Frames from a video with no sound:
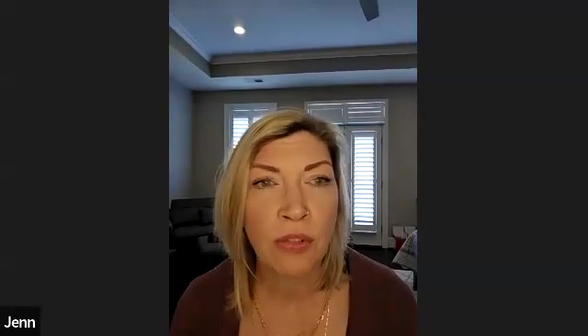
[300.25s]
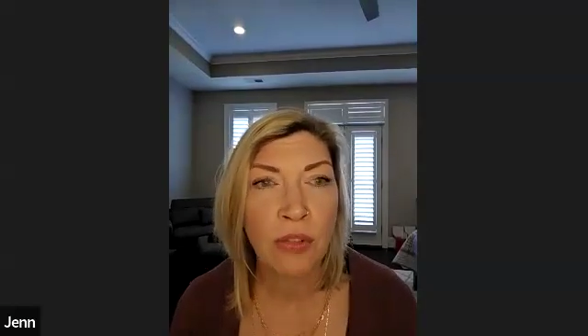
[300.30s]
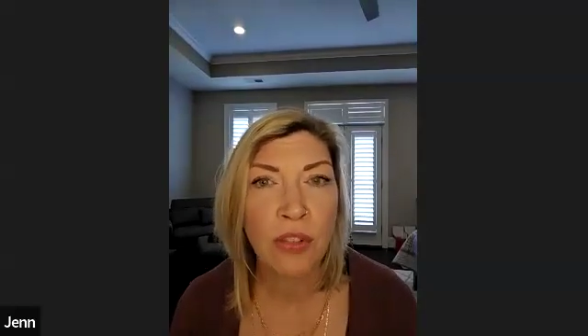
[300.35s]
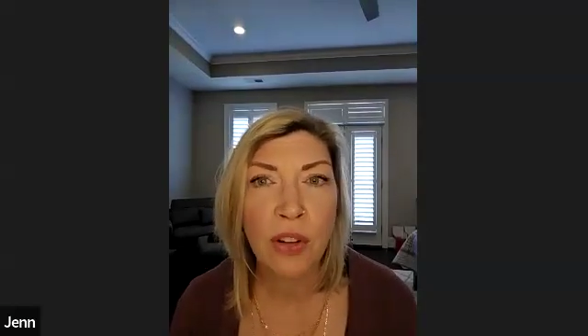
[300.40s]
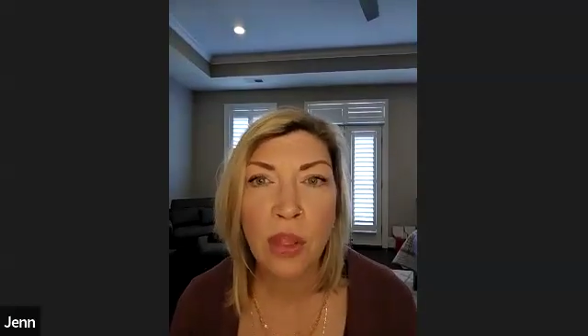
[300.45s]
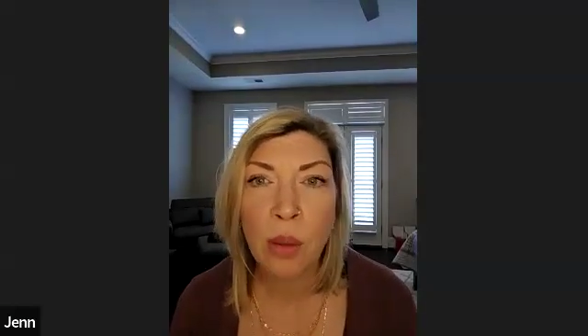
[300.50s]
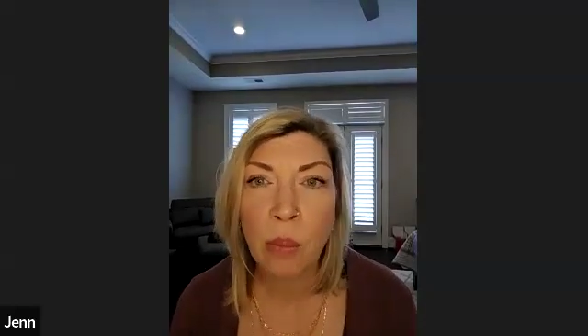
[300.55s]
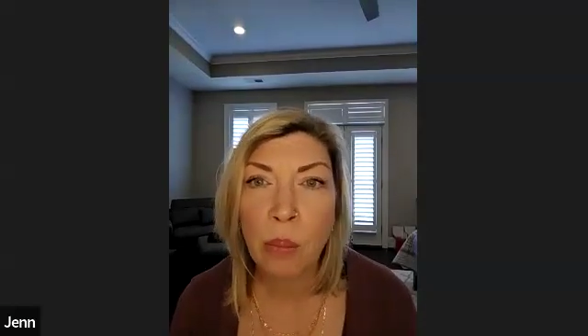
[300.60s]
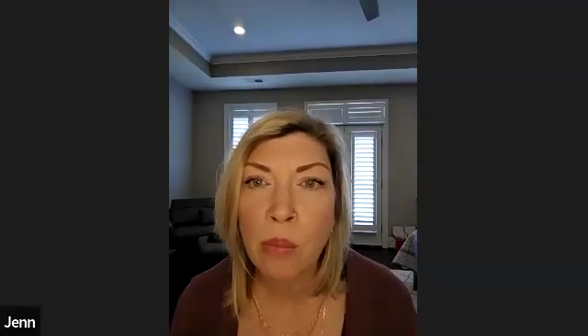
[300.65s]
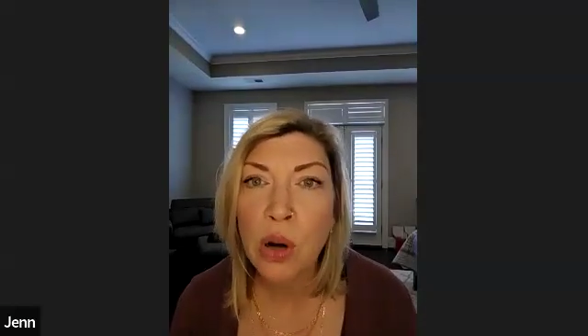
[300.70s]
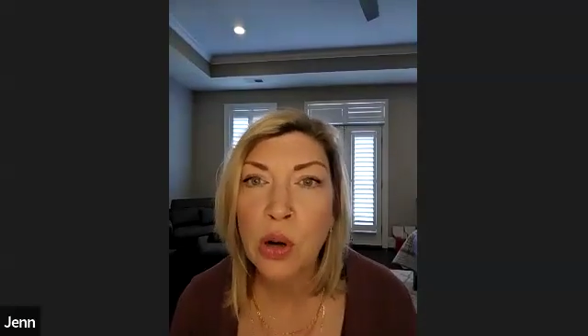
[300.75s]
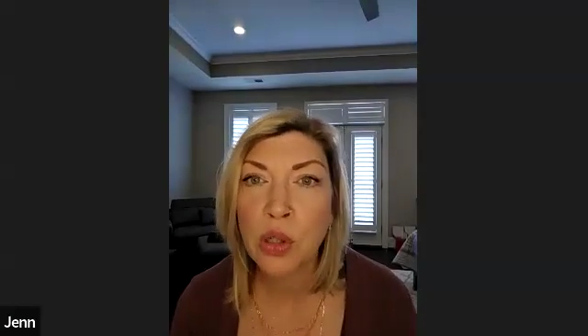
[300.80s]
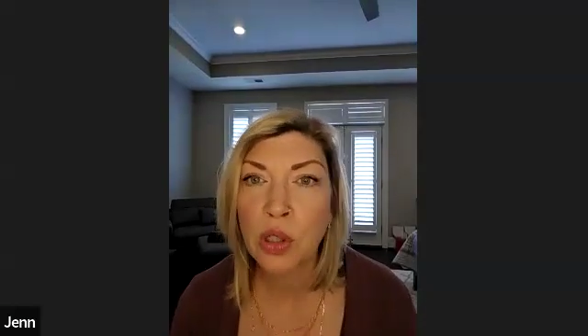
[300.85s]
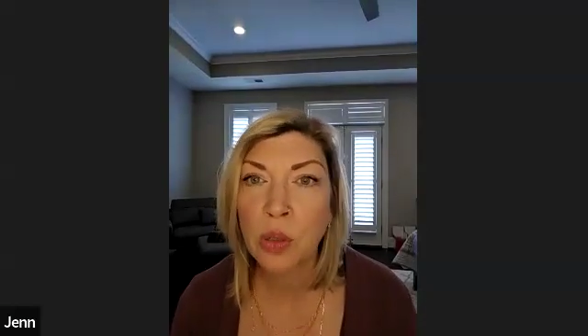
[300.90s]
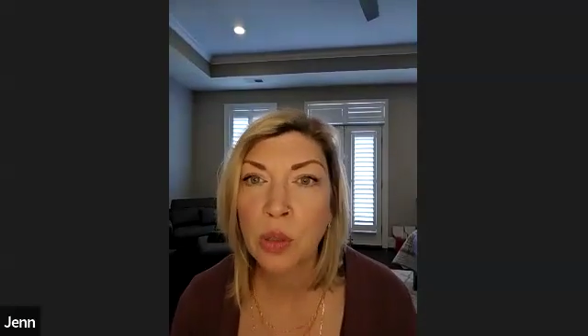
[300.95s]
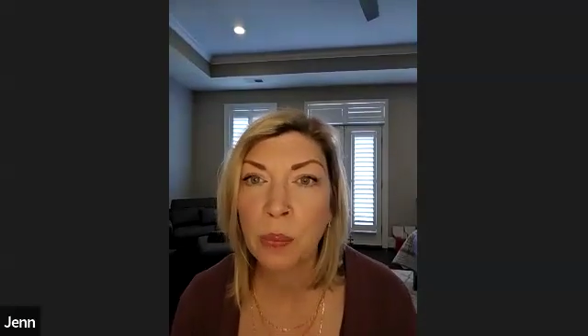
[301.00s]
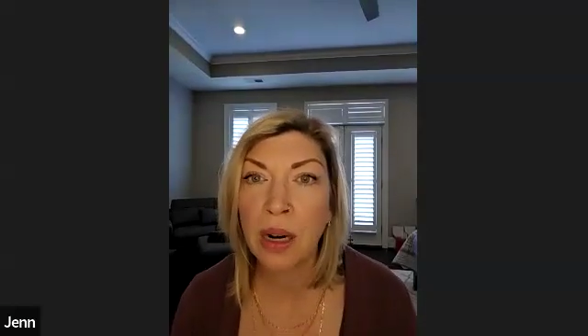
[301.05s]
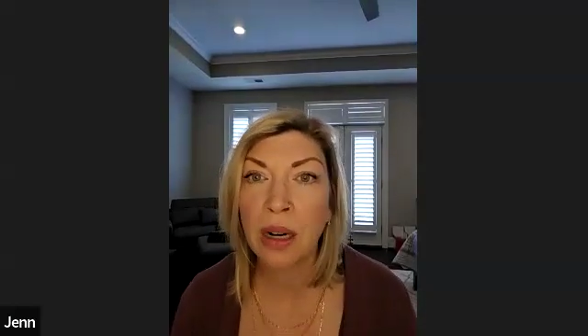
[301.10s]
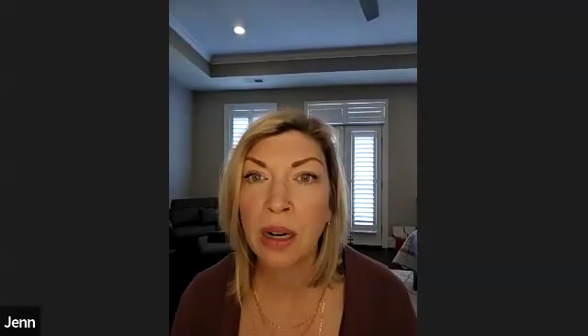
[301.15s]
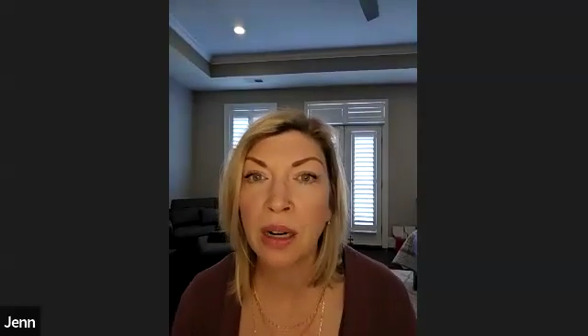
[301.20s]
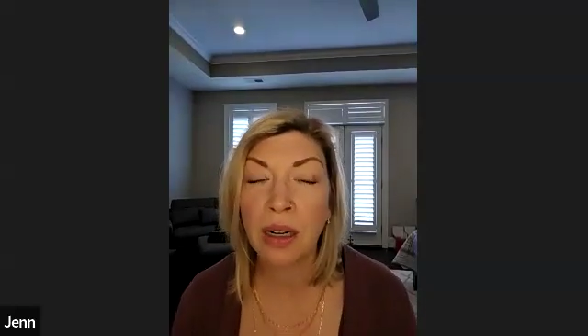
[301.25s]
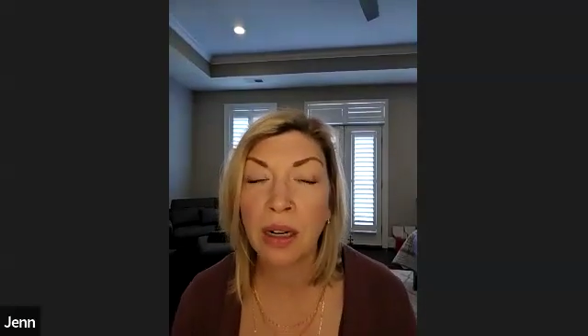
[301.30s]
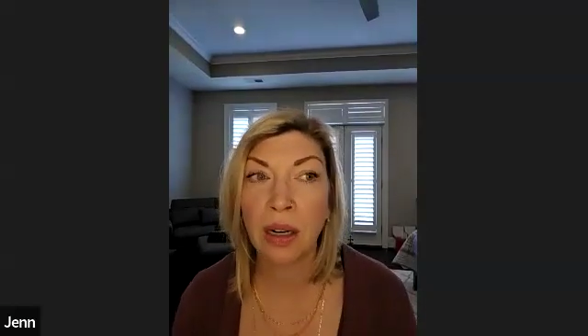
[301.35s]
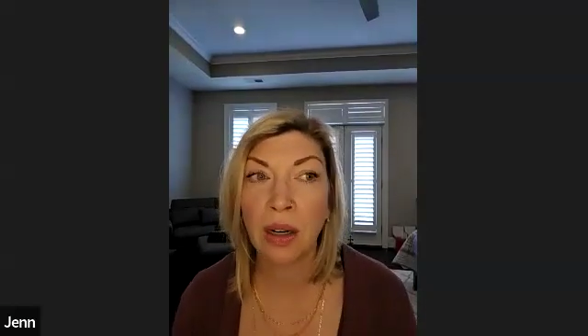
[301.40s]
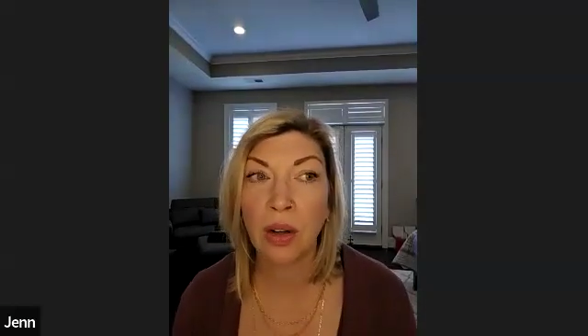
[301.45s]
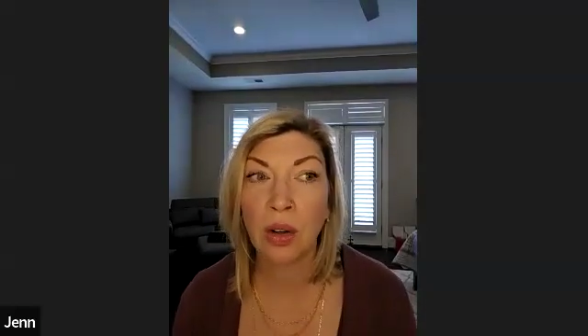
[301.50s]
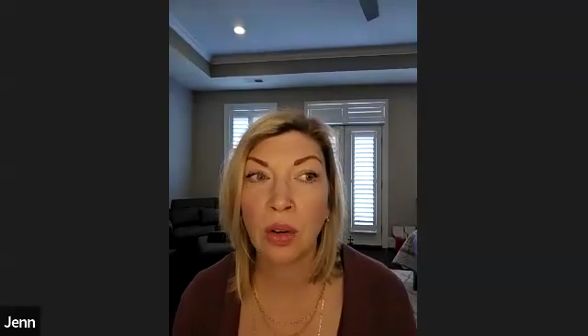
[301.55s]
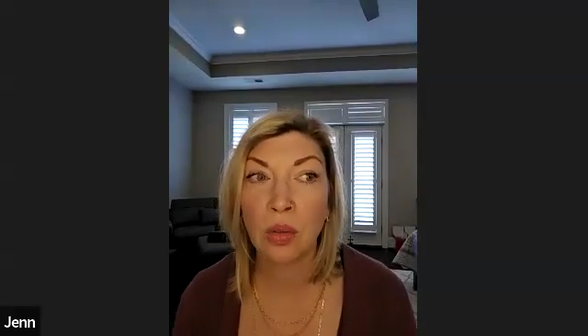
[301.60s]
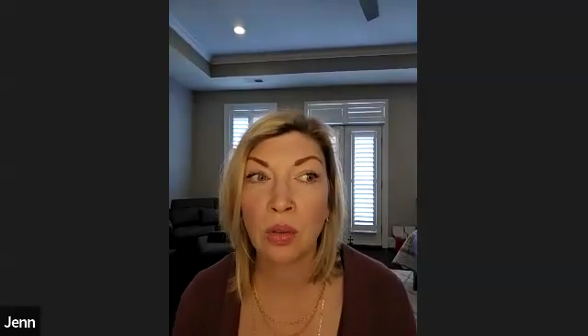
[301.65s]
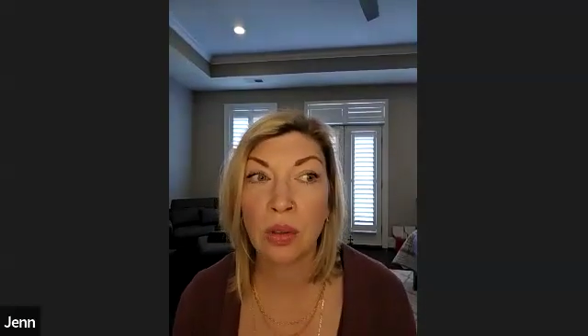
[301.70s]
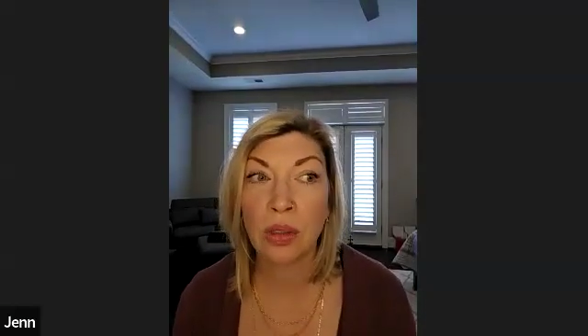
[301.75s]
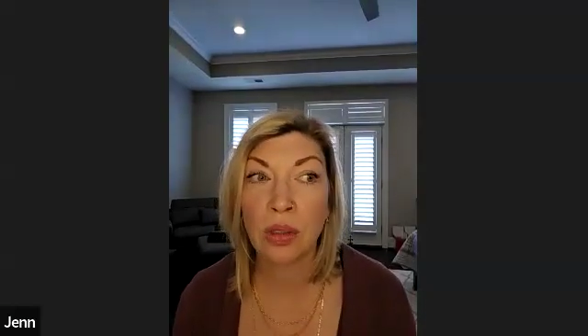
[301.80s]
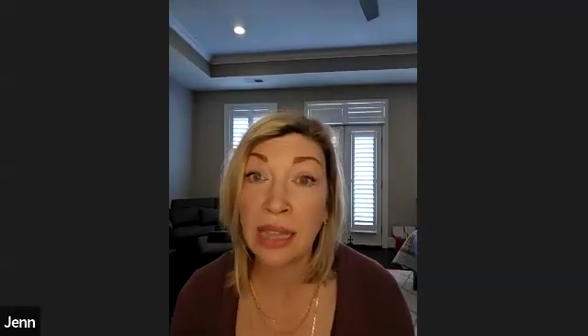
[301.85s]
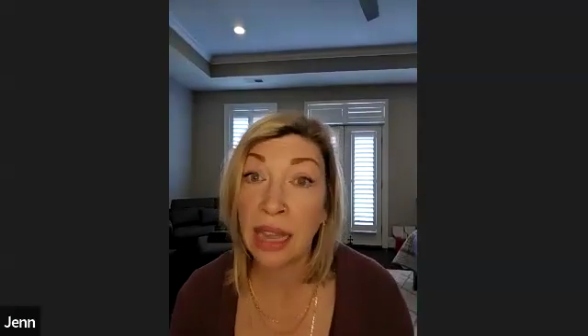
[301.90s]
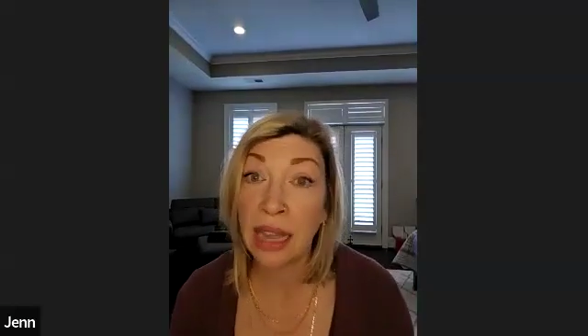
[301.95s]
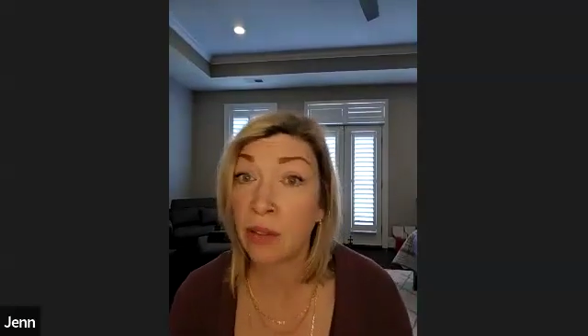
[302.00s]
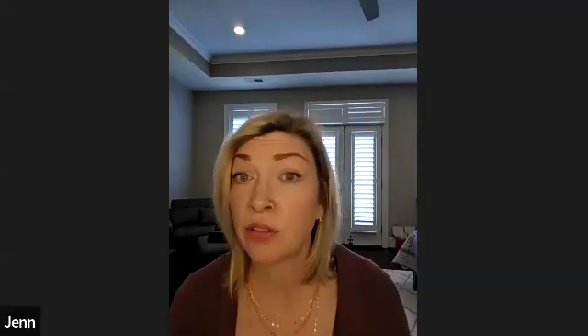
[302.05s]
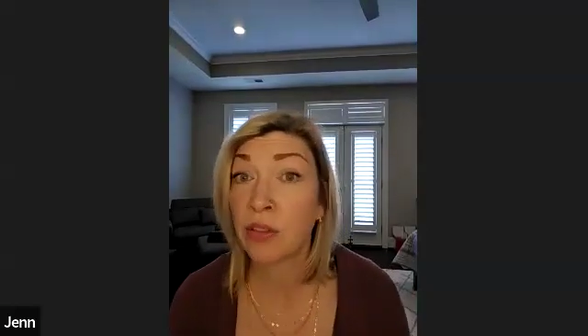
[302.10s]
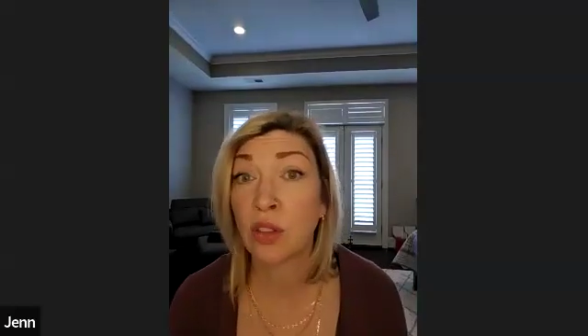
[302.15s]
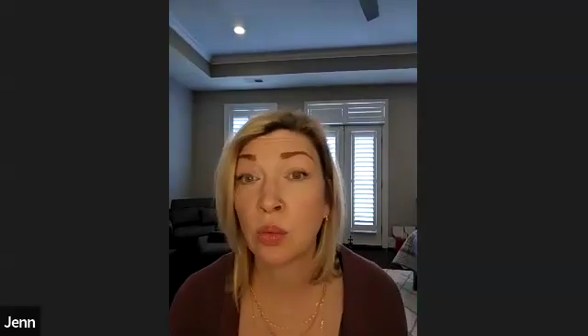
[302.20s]
For the most part,
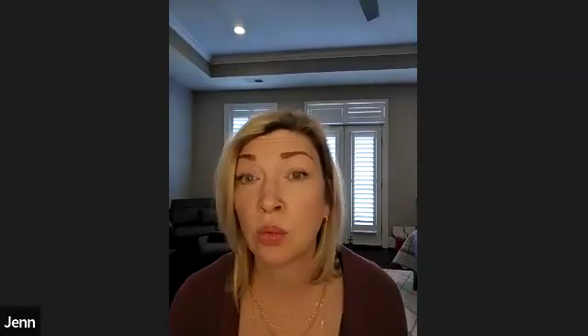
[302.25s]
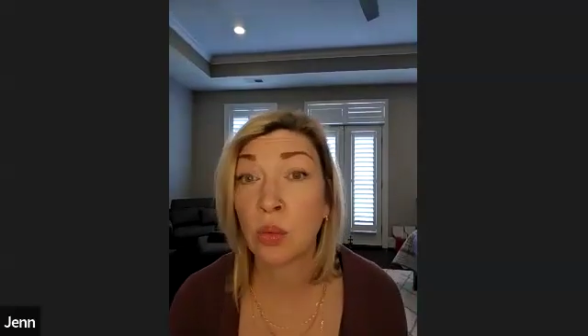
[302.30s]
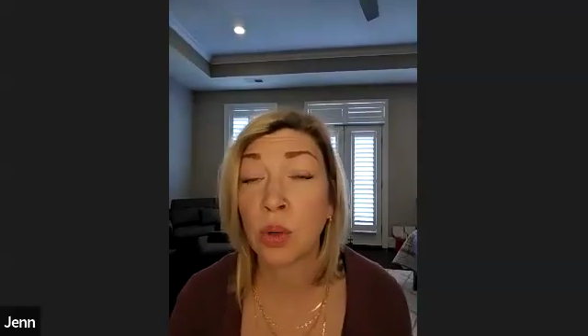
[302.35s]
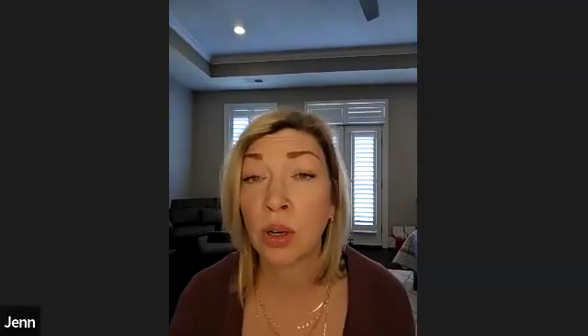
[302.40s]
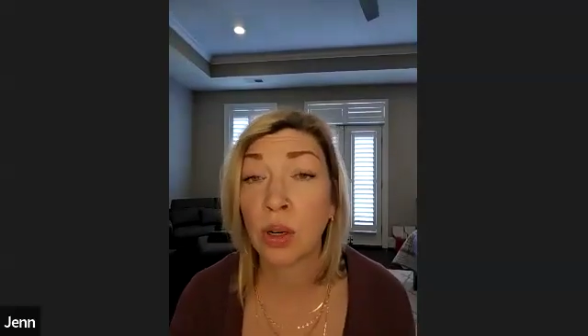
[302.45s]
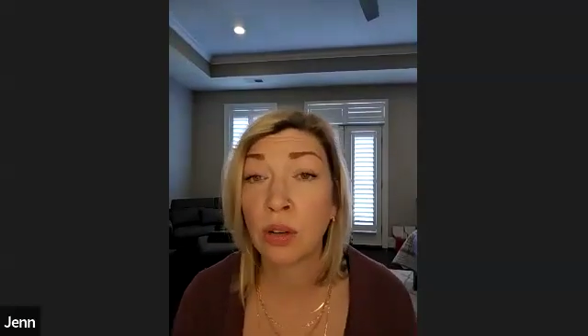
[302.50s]
left the